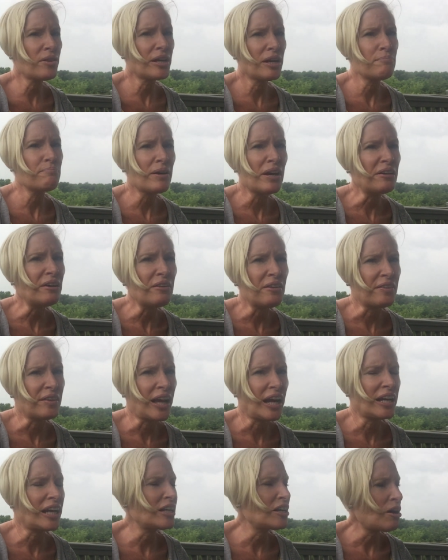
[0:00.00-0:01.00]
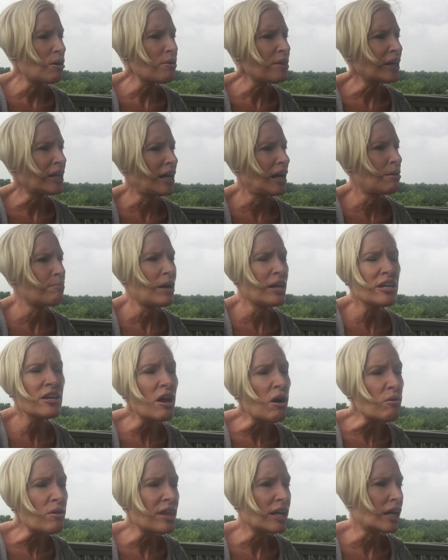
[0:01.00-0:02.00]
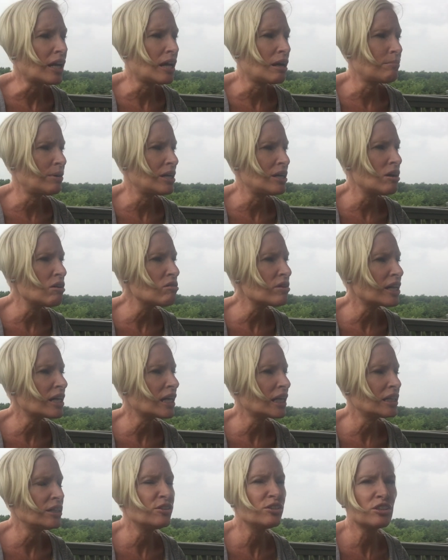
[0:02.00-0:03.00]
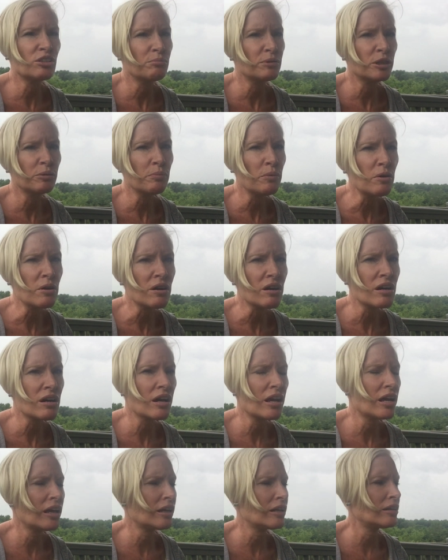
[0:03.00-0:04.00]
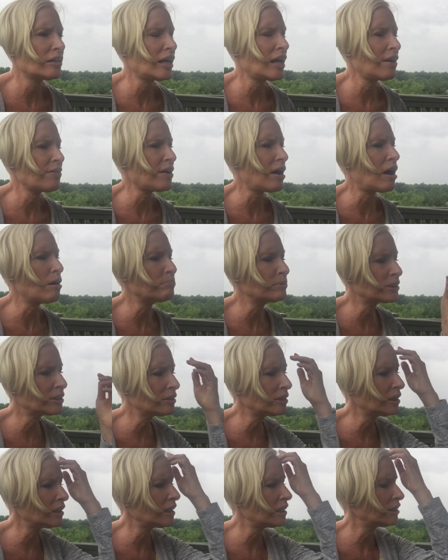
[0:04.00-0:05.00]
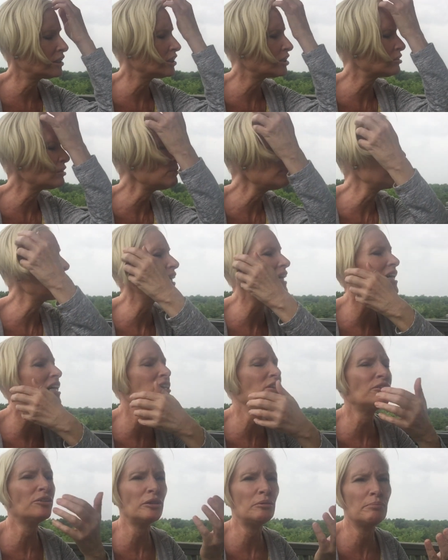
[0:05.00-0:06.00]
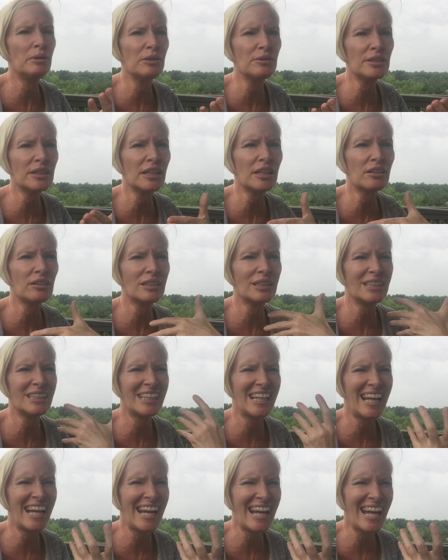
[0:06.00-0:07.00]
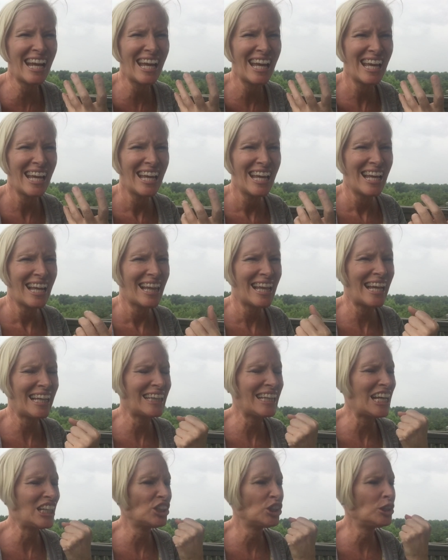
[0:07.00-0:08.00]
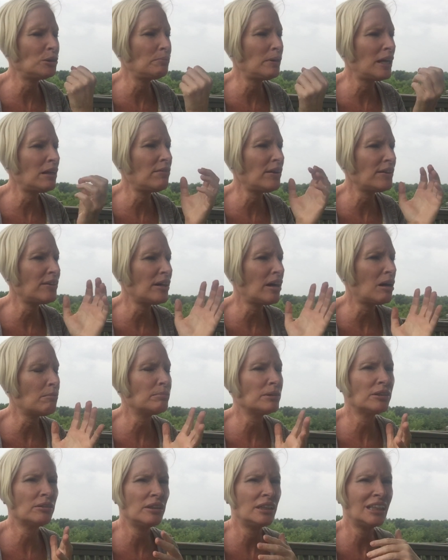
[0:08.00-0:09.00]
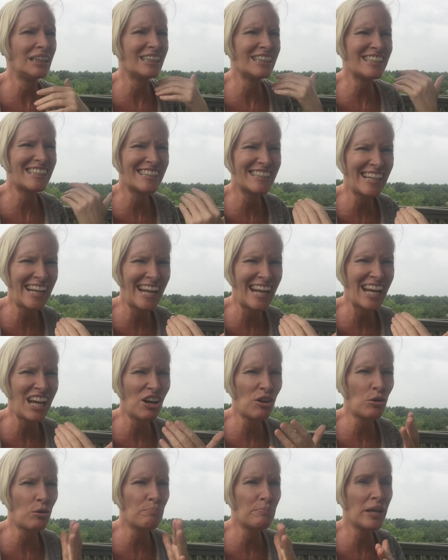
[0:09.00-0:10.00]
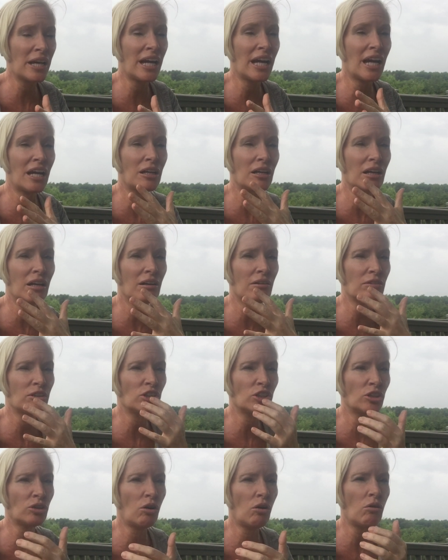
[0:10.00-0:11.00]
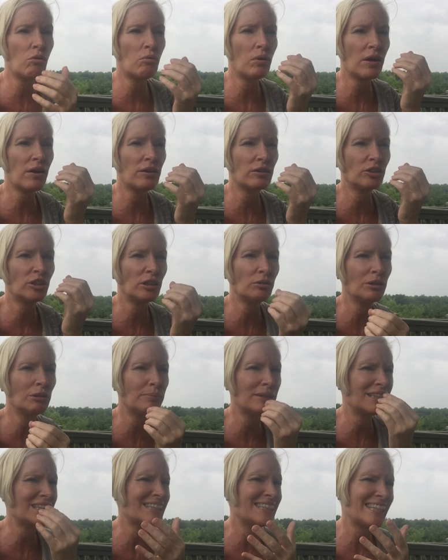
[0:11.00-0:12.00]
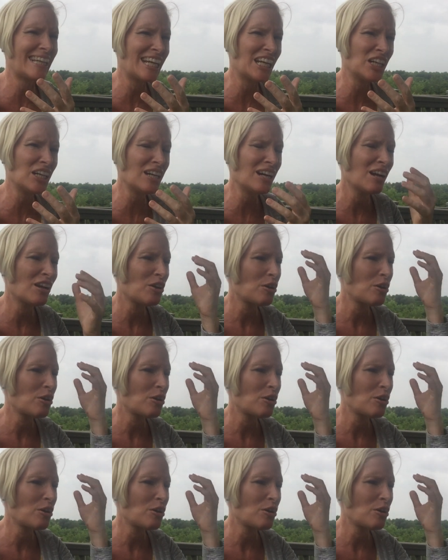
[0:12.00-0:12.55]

that I'm better than that. I know that I am. I know that I am. I know that I can do so much more. And I had the opportunity. She's showing me like country music or singing, like that. She may have had the opportunity to sing or be in a show where she would have been a singer,